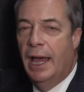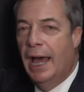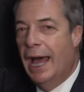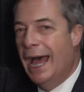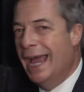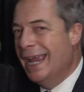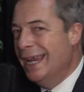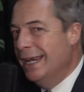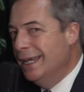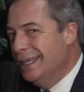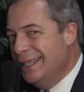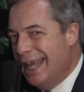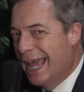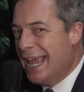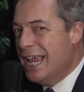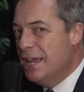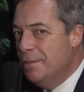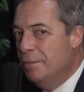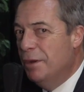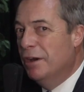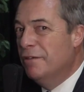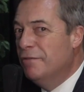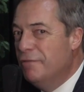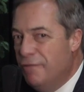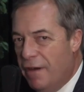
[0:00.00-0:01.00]
a
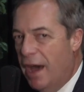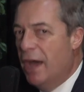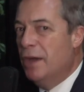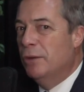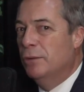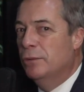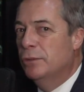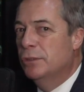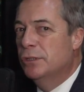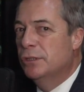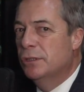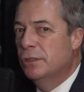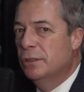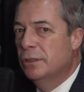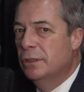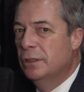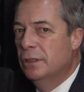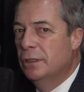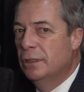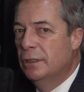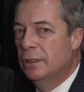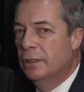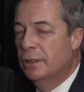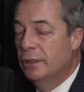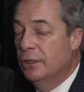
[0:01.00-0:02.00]
Labour vote
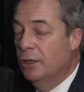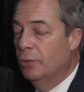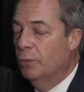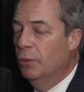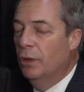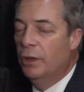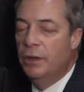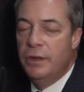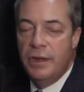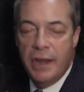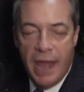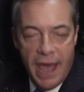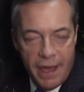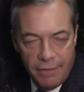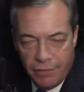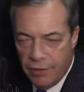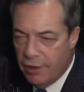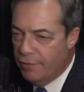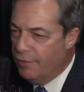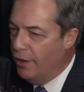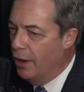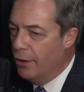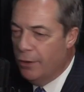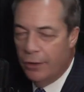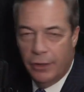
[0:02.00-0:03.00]
that will never
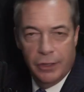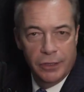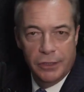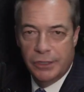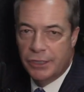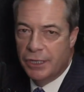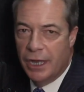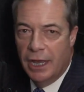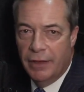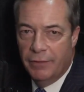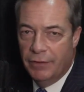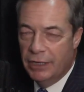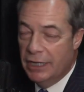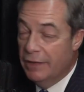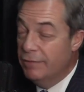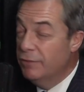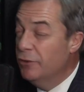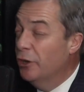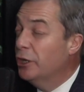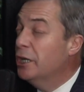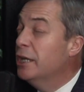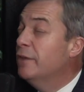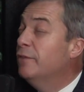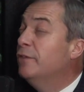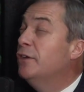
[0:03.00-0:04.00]
vote Conservative,
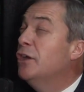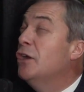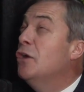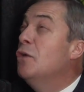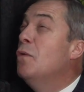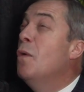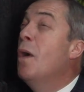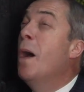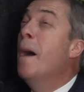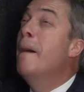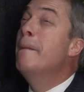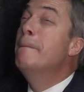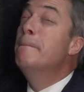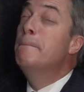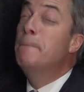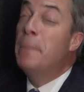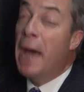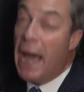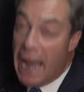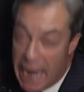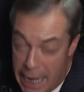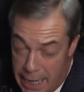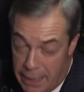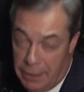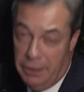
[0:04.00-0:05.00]
not if you
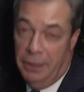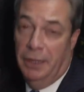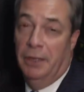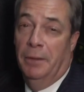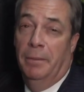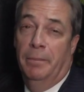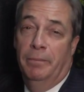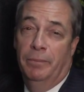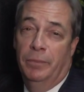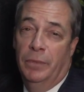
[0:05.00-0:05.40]
paid them